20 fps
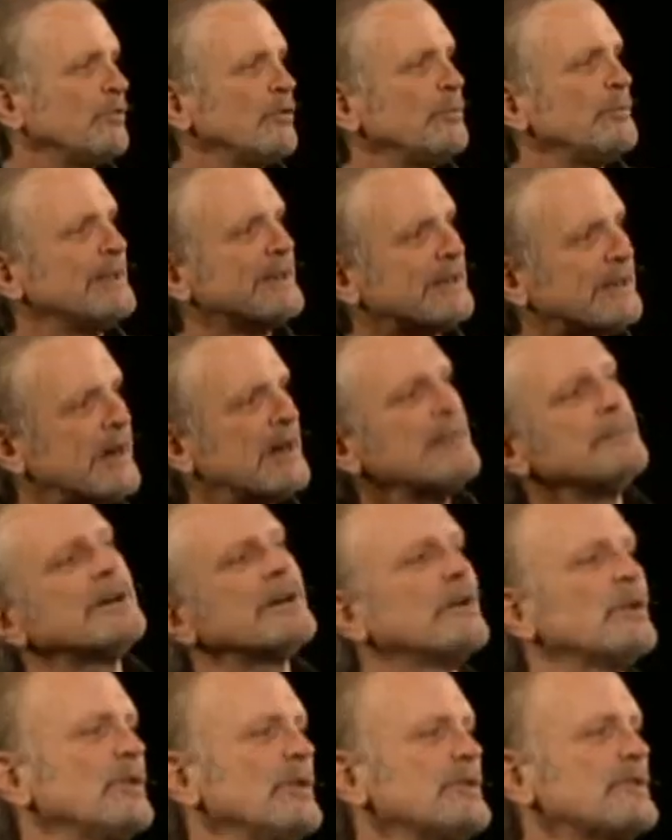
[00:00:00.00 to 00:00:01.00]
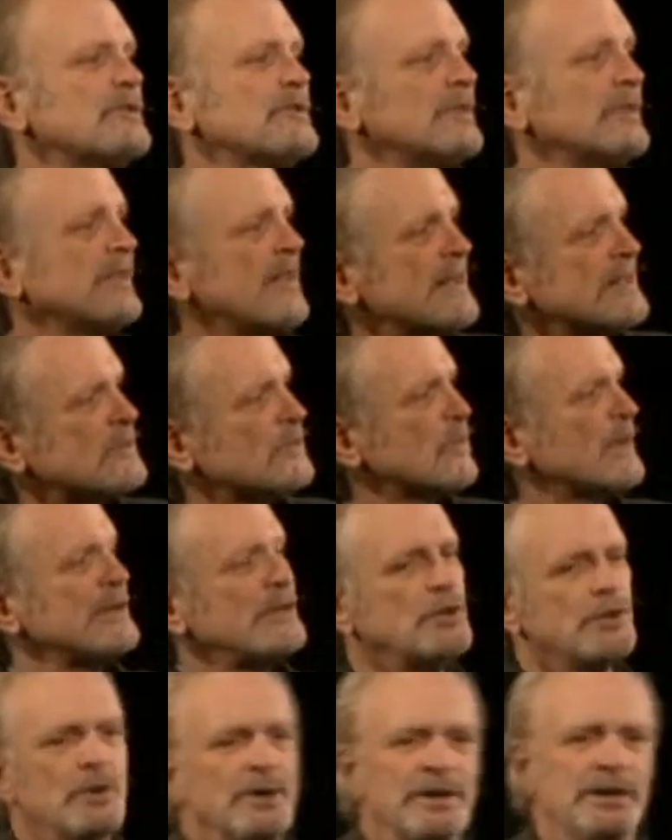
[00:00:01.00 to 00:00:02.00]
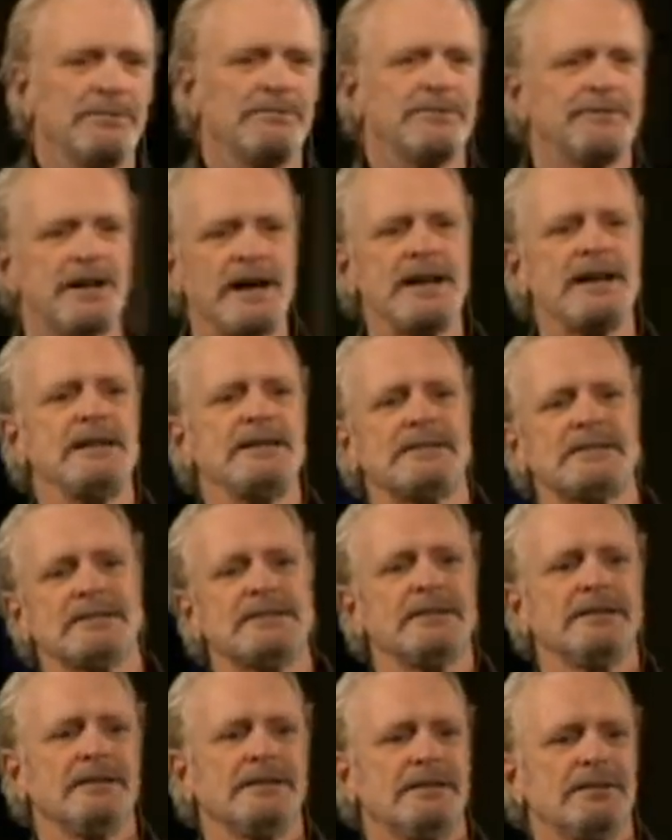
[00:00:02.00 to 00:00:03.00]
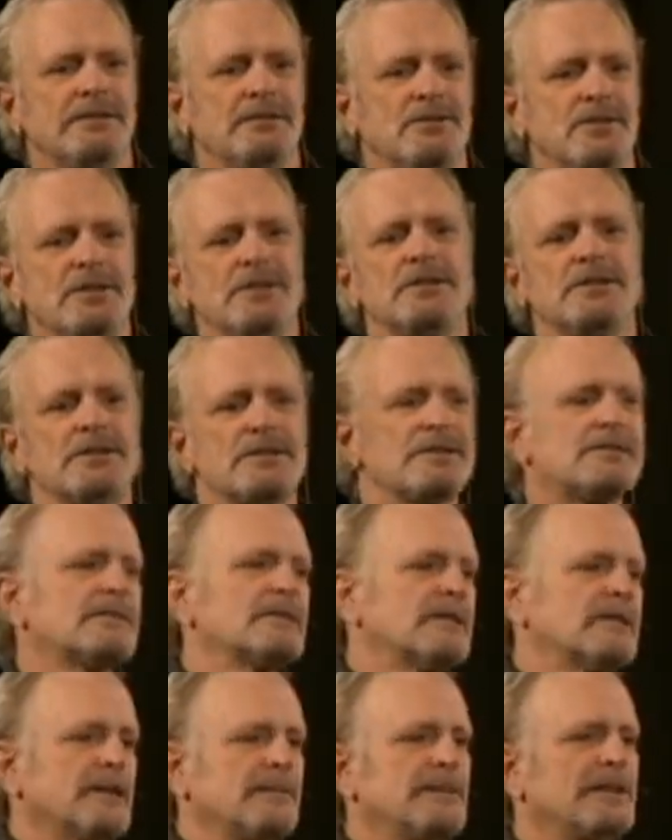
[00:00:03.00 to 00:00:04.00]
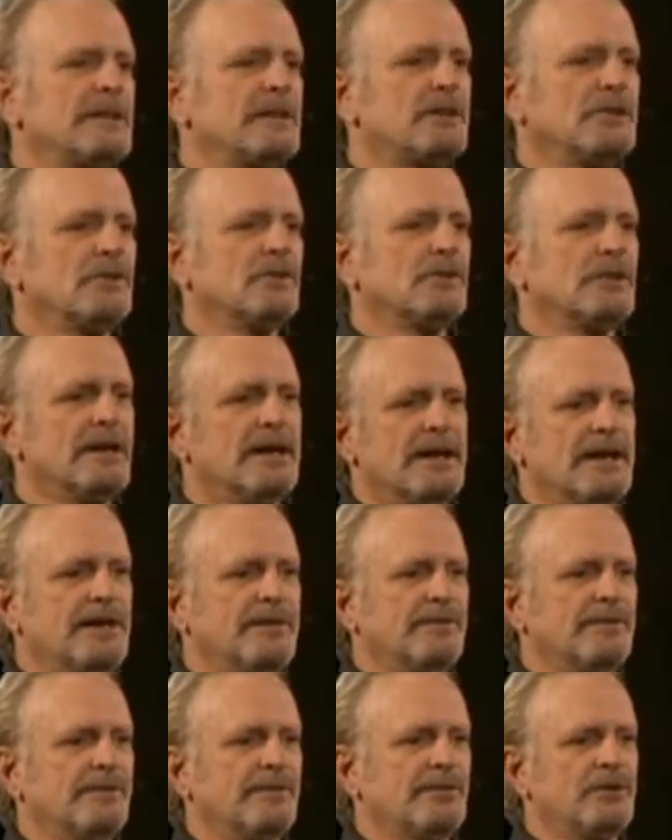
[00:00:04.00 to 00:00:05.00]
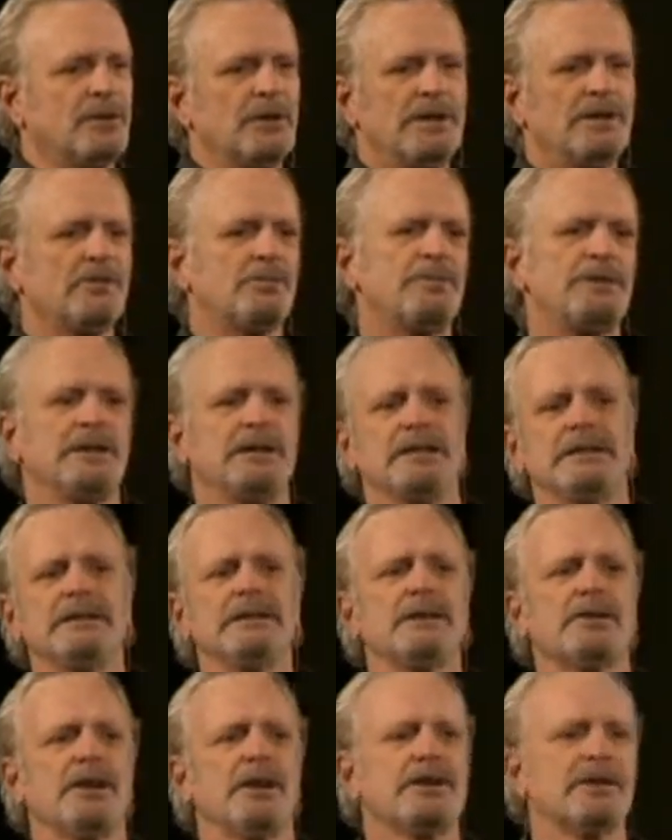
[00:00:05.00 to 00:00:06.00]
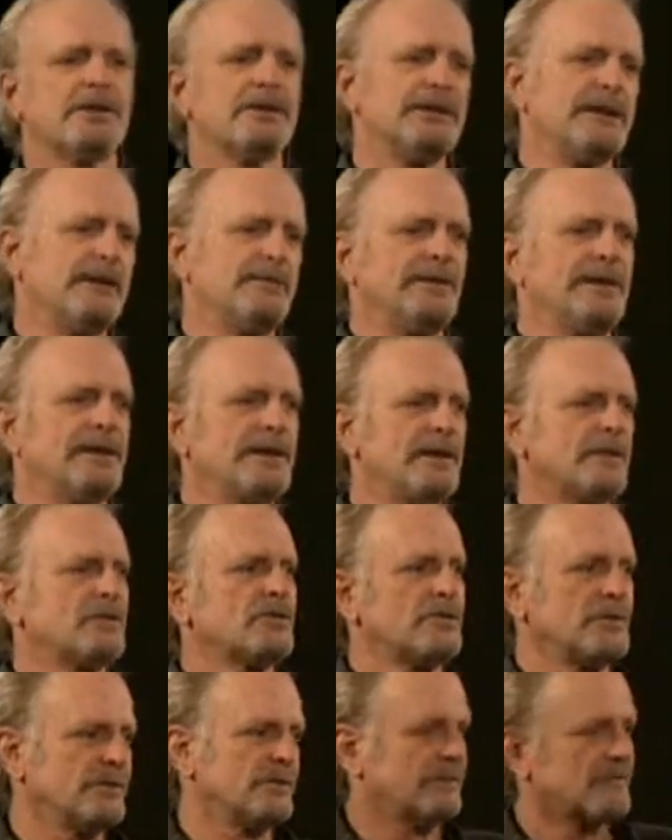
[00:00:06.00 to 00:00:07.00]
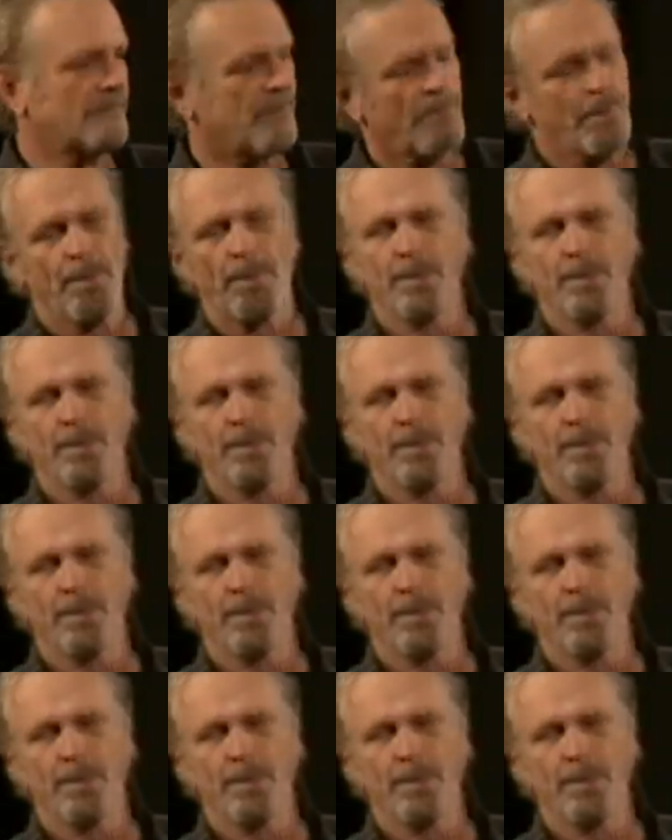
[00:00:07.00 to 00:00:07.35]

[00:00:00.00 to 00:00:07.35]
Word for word: To become a Christian, that's when you invite Jesus to come into your life. So let's be clear on our definition.